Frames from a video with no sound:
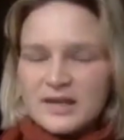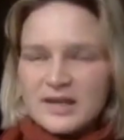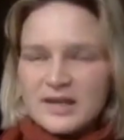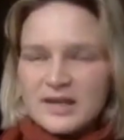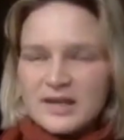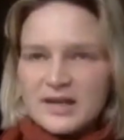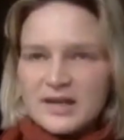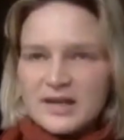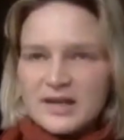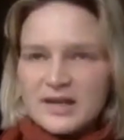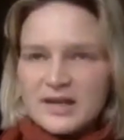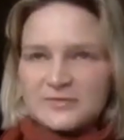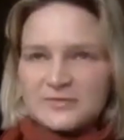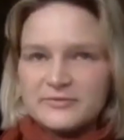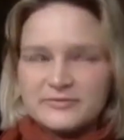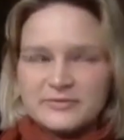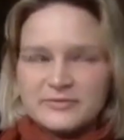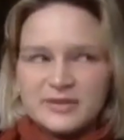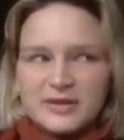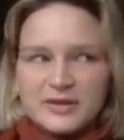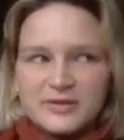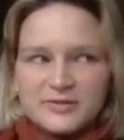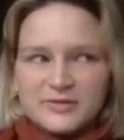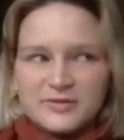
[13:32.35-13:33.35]
kind of
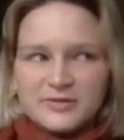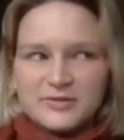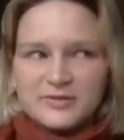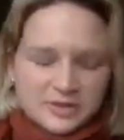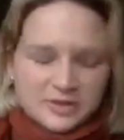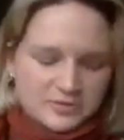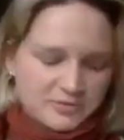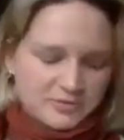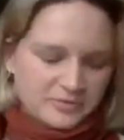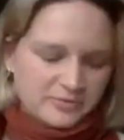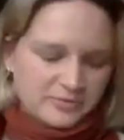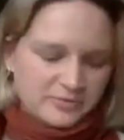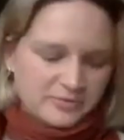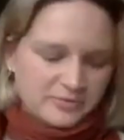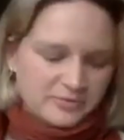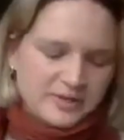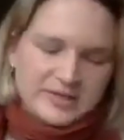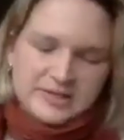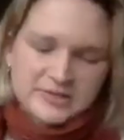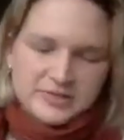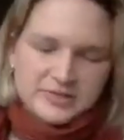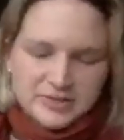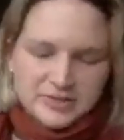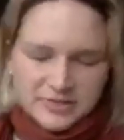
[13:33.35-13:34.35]
logical and
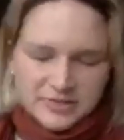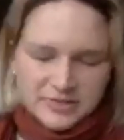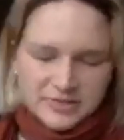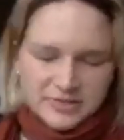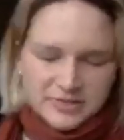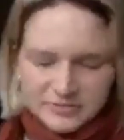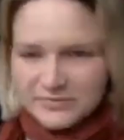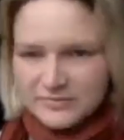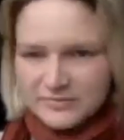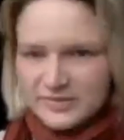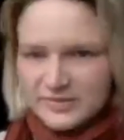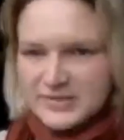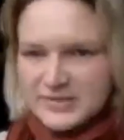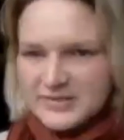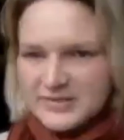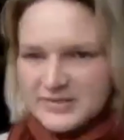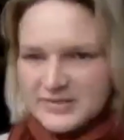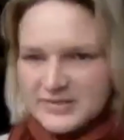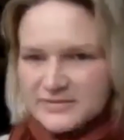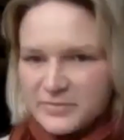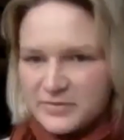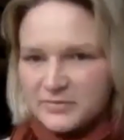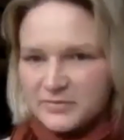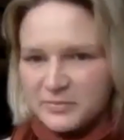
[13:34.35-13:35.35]
intuitive reason
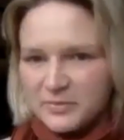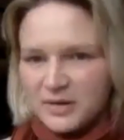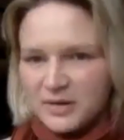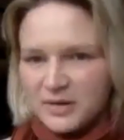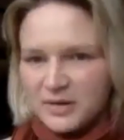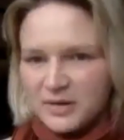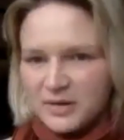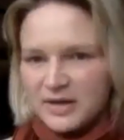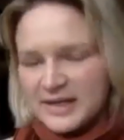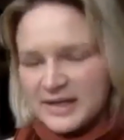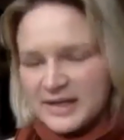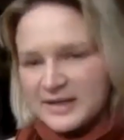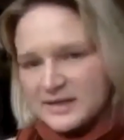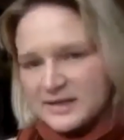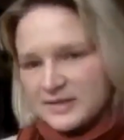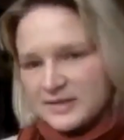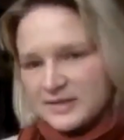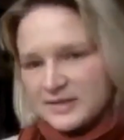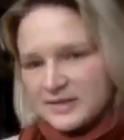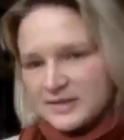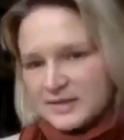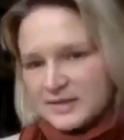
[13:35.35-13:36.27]
for me why